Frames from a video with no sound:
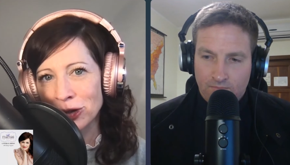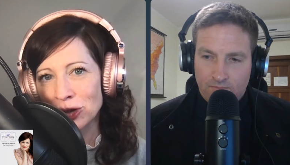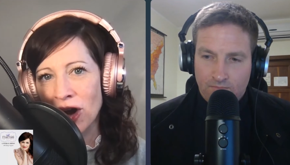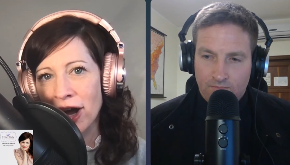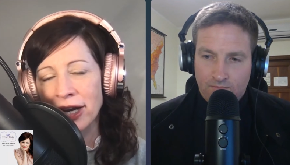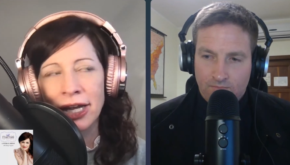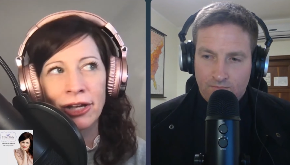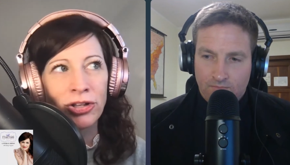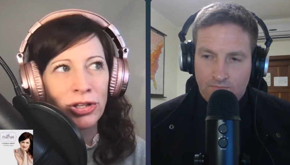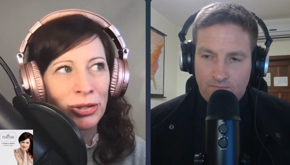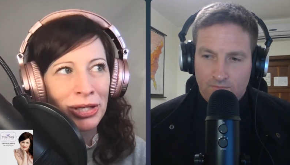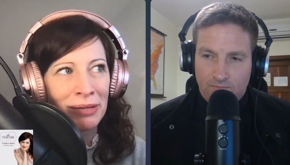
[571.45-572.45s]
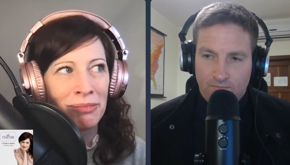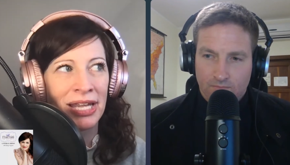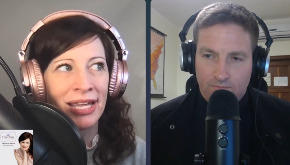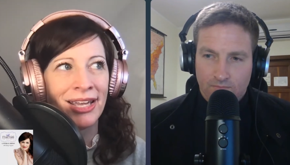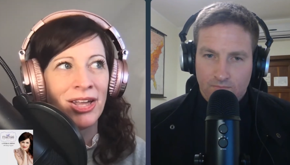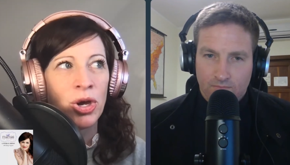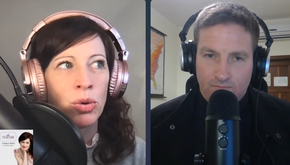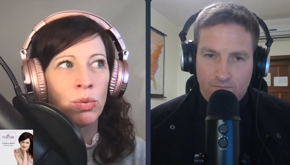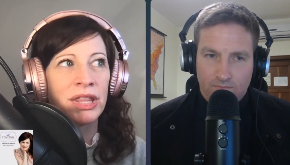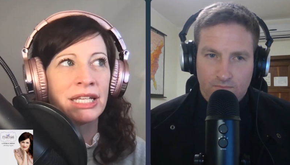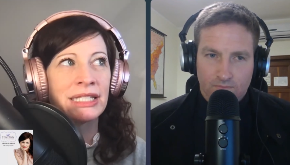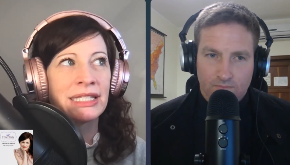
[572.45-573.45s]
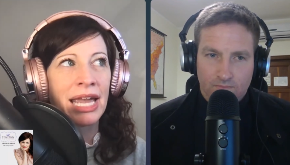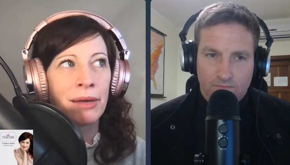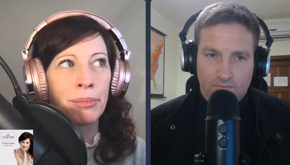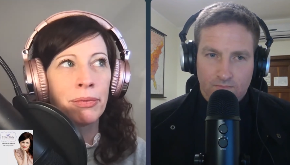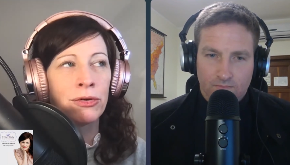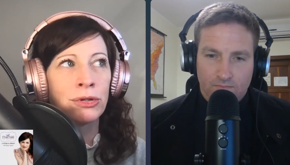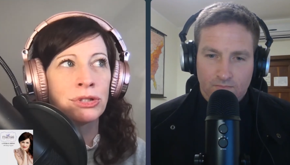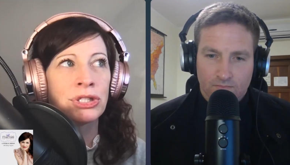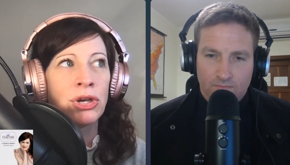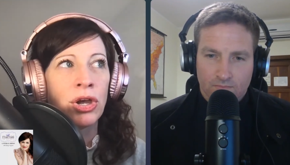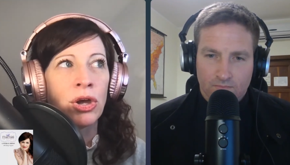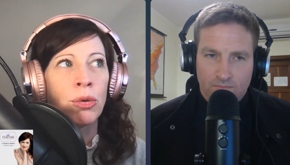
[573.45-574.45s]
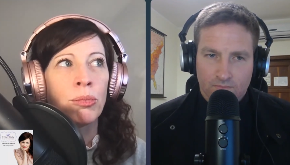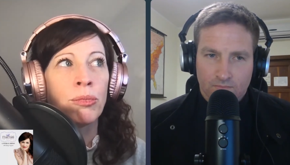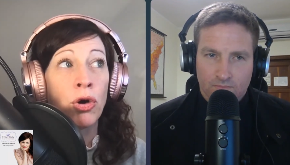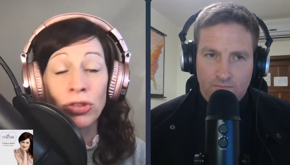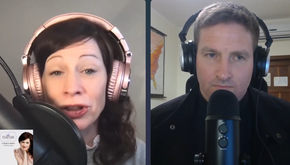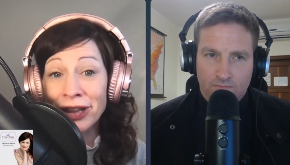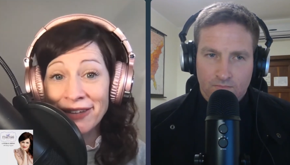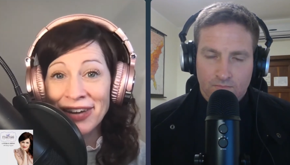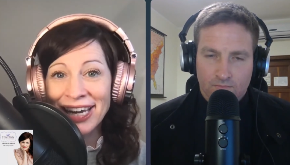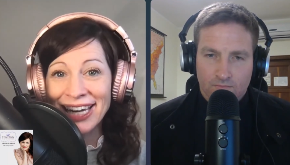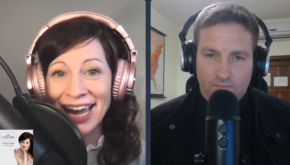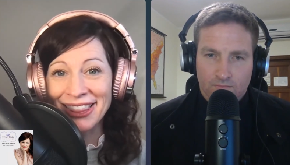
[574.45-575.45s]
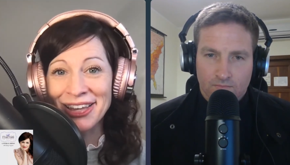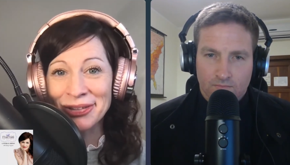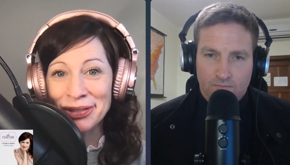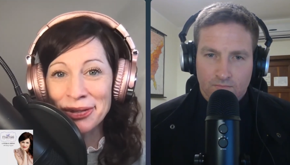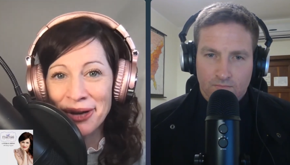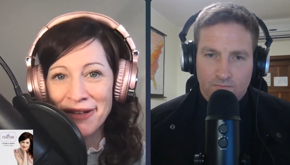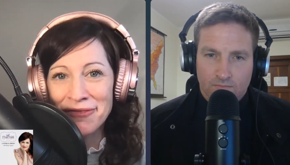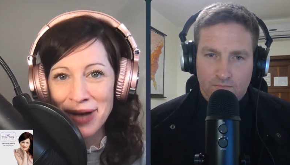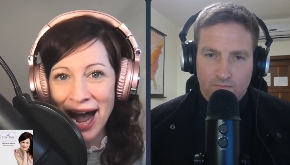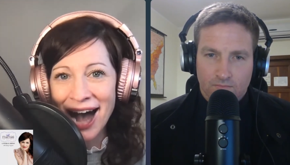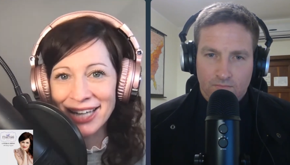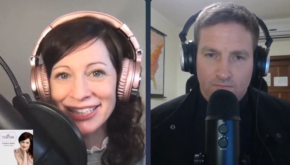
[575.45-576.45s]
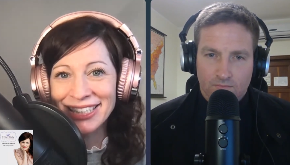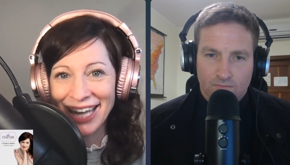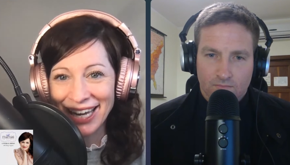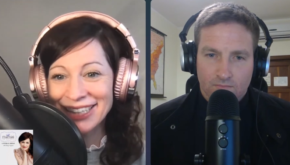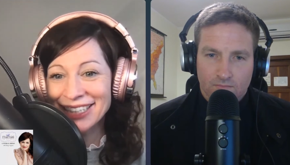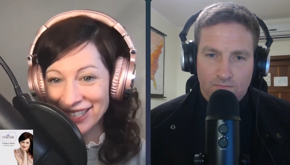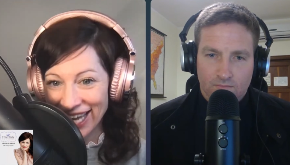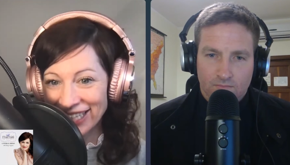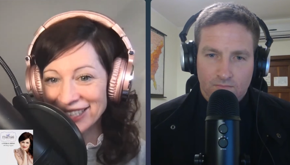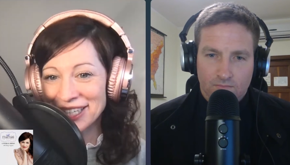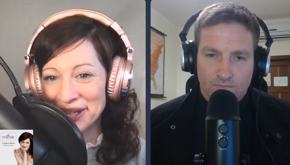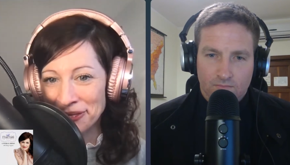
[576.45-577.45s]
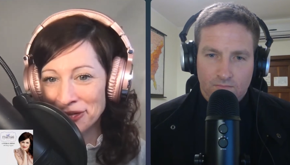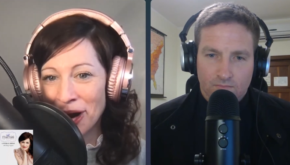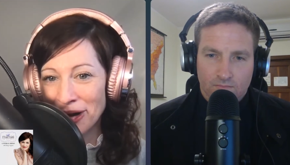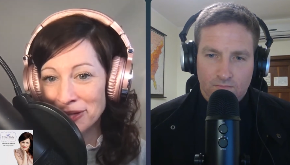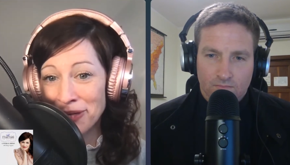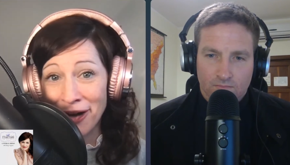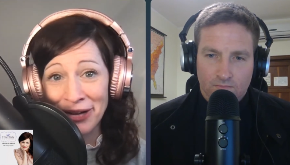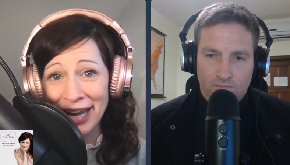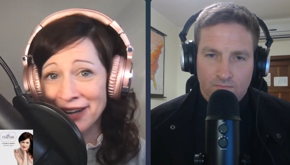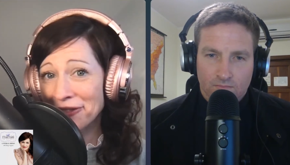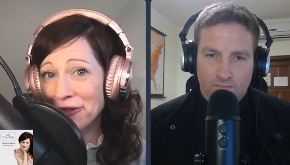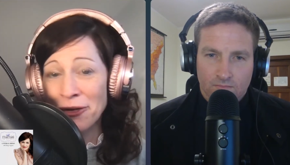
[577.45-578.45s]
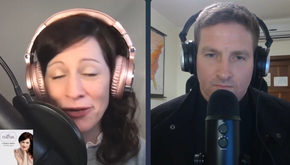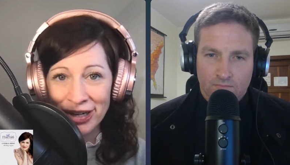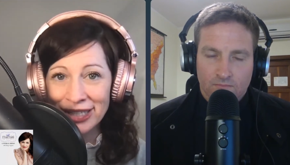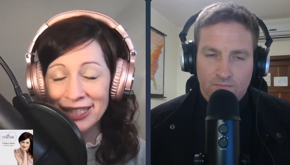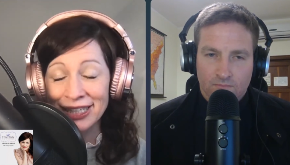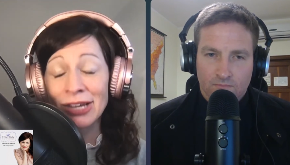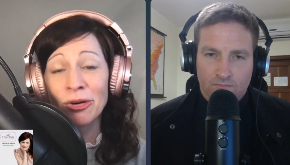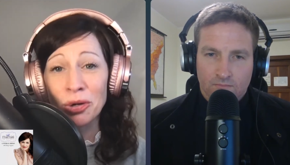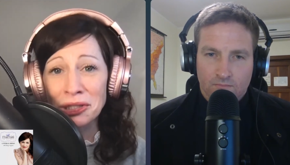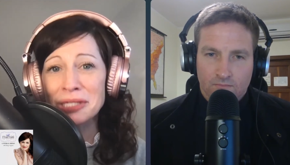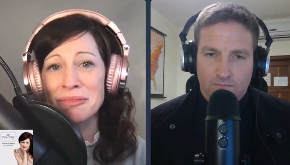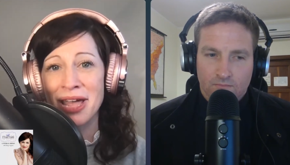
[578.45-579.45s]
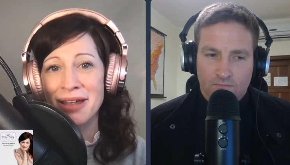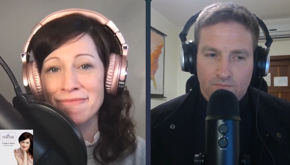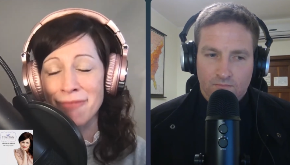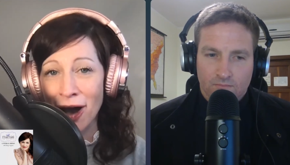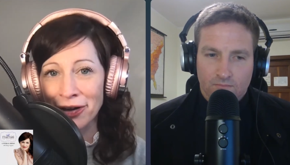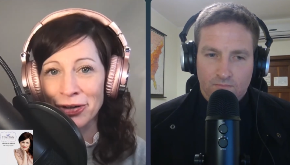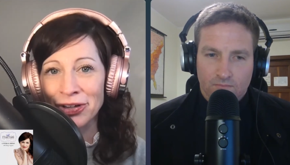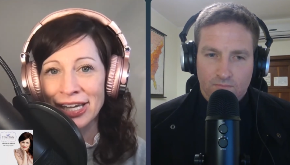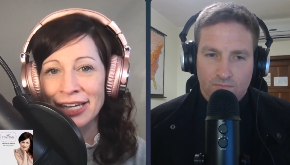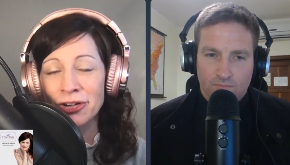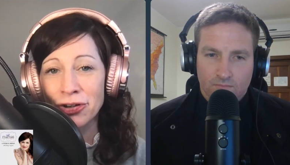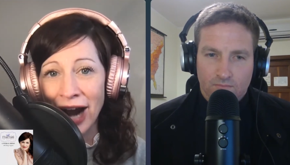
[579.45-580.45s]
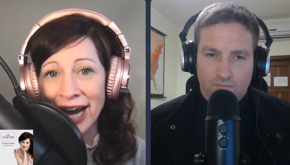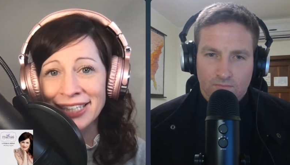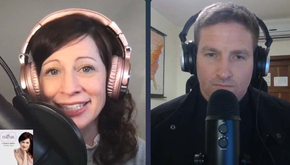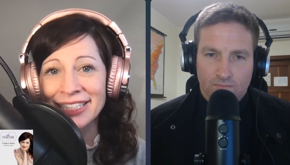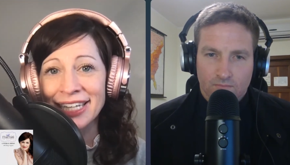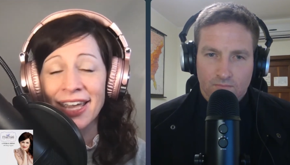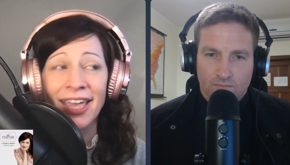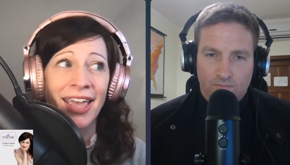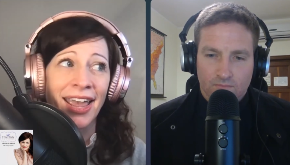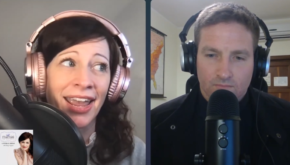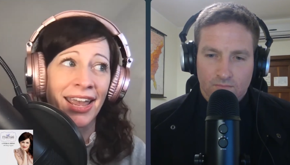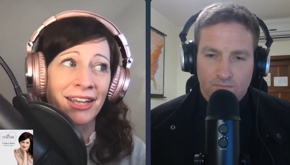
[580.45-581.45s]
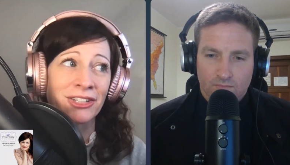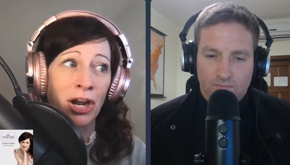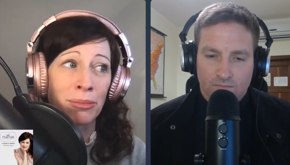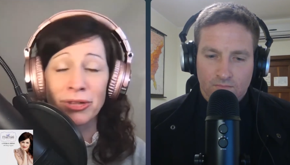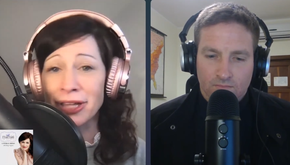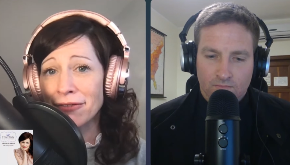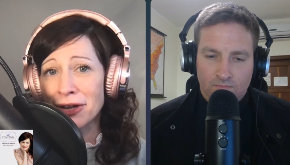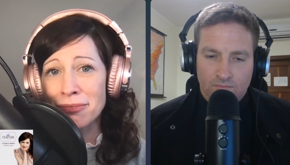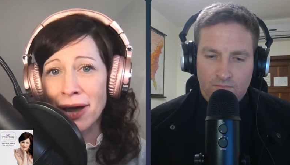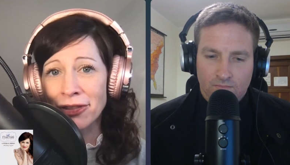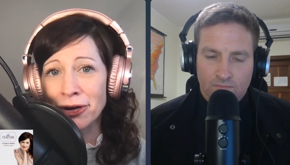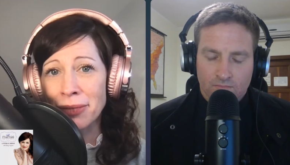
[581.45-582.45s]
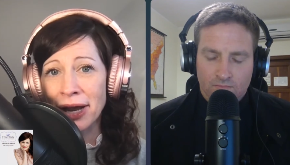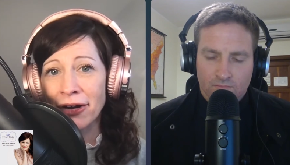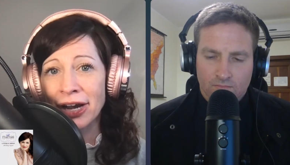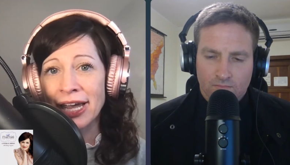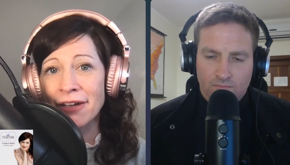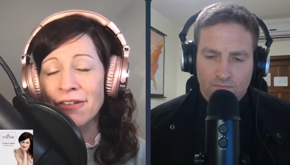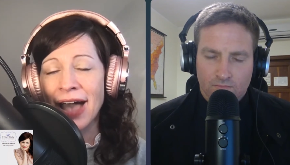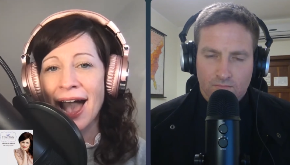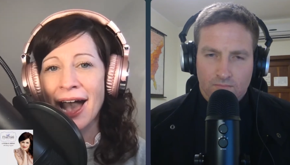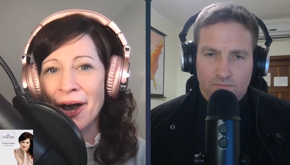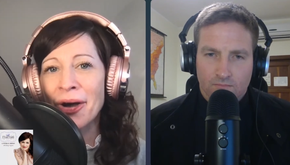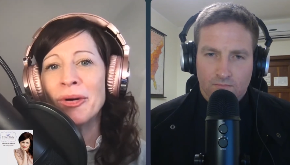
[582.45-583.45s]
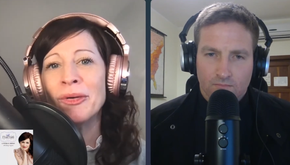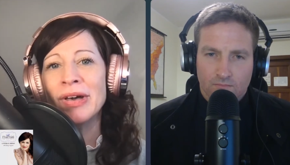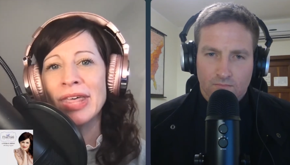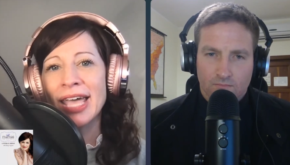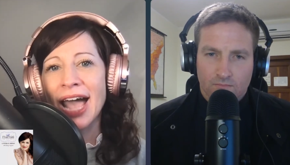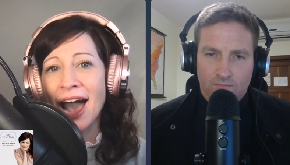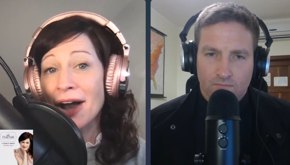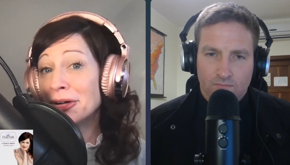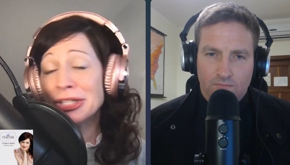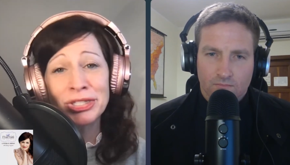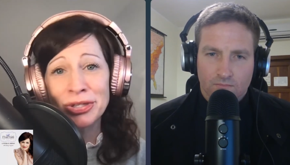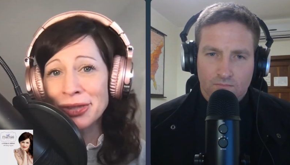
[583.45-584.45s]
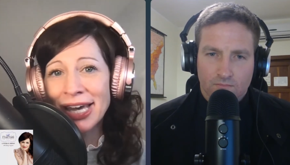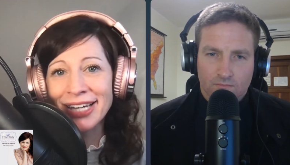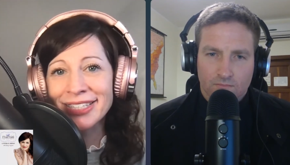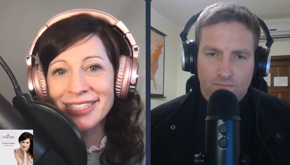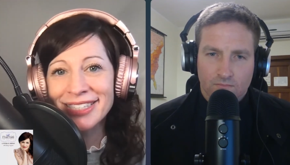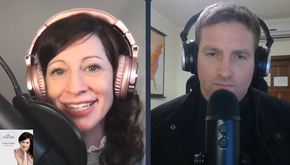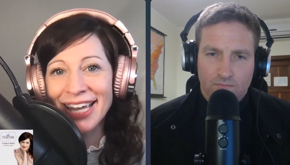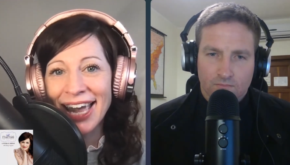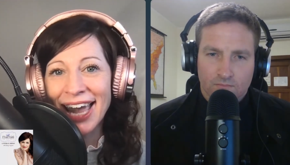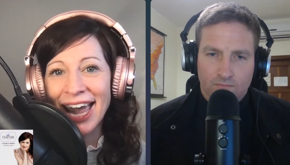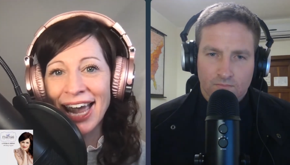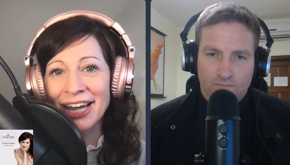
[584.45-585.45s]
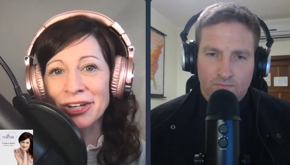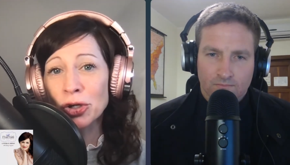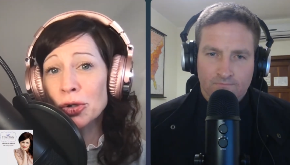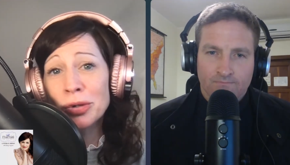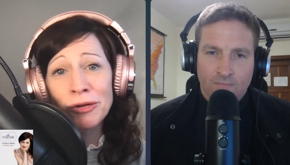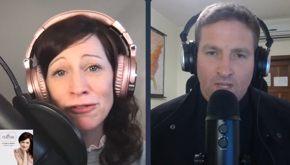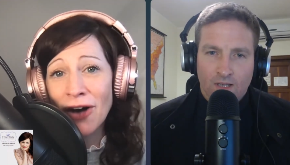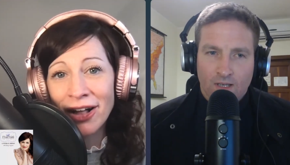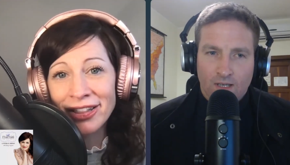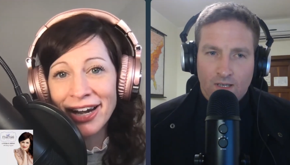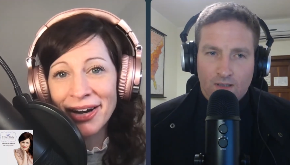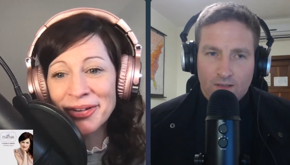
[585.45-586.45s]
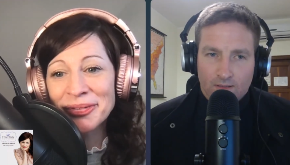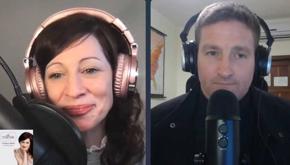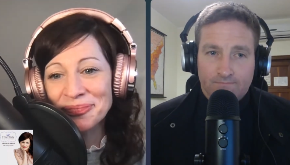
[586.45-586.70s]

Speaker 1: Jon, including me, with examples both living and those who have passed, like the saints that you've talked about, and of course, the ultimate model in Christ and our beloved Mother Mary of how how to do this and who to follow.